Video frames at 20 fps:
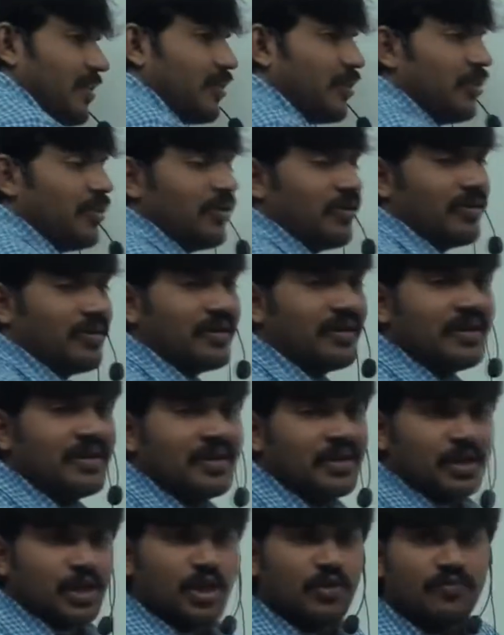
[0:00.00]
Do you know,
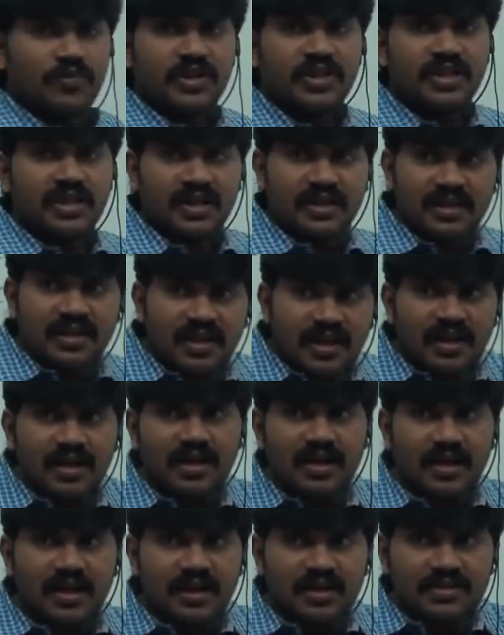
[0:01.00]
if it is the inner
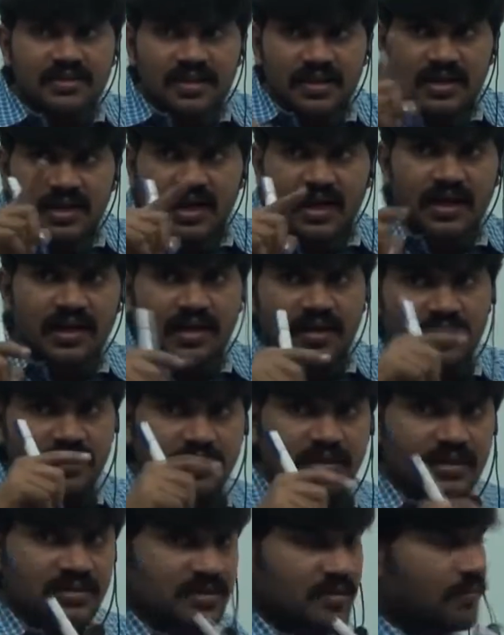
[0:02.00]
class, dollar
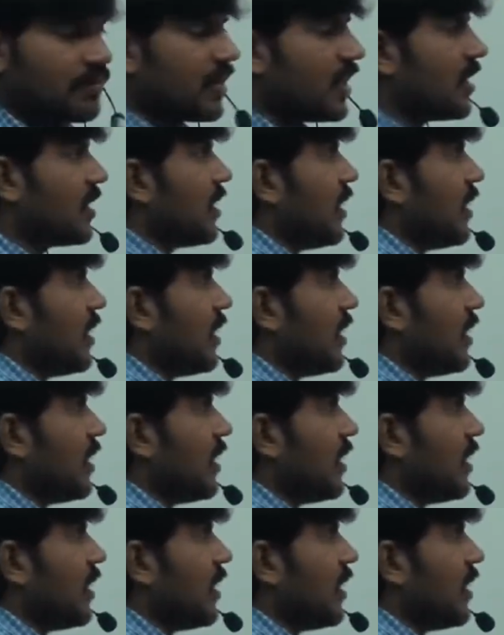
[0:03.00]
is the symbol,